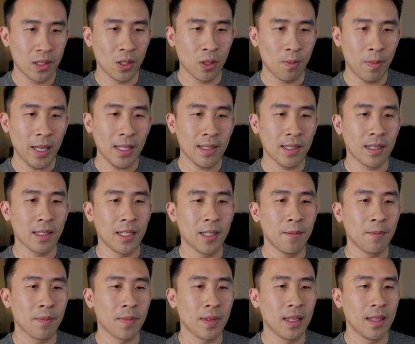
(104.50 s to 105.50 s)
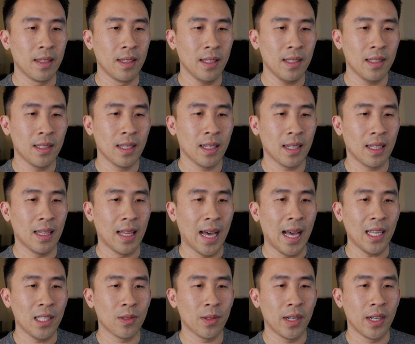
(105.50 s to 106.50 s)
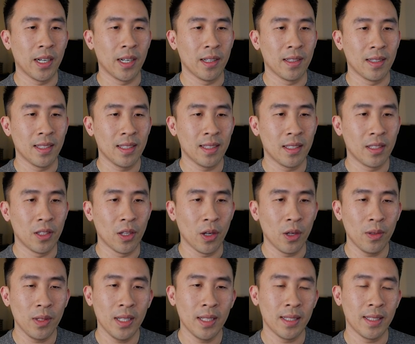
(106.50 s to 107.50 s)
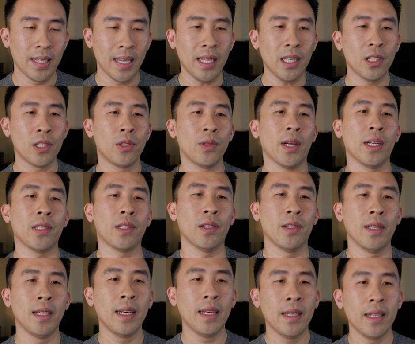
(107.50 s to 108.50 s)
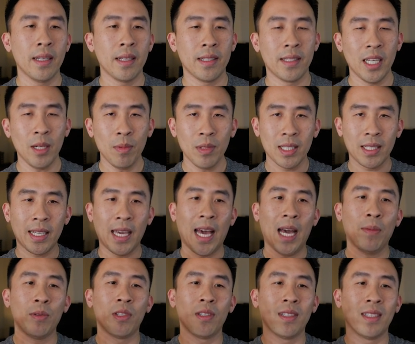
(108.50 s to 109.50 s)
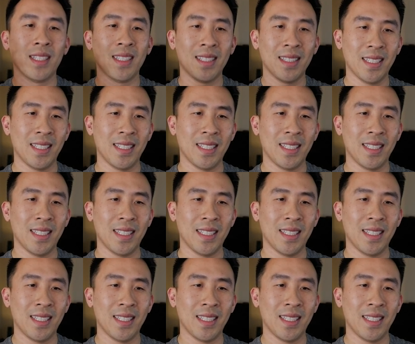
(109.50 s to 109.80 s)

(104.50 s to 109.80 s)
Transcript: So basically, this class right here, this node data structure, is able to capture this